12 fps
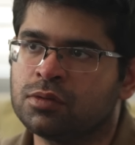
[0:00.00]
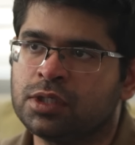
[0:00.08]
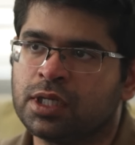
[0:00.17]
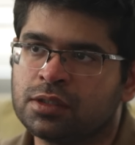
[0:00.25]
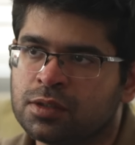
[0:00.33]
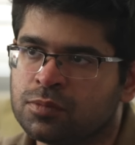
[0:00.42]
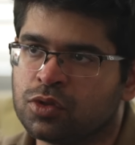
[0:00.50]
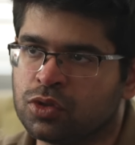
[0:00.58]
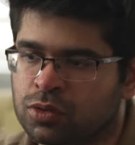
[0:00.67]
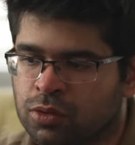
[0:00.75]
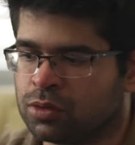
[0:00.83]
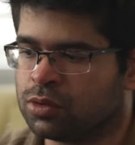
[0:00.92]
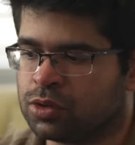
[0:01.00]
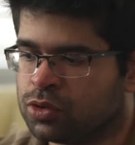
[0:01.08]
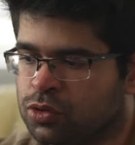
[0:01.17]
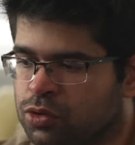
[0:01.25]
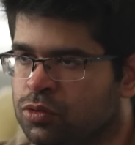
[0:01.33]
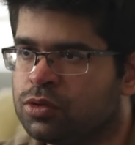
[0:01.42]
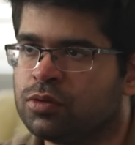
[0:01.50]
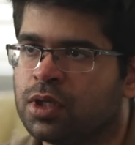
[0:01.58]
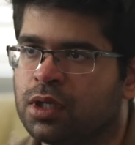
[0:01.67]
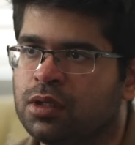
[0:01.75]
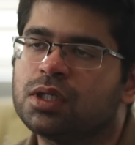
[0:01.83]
Don't tell them to do, no, no, no, you do it today.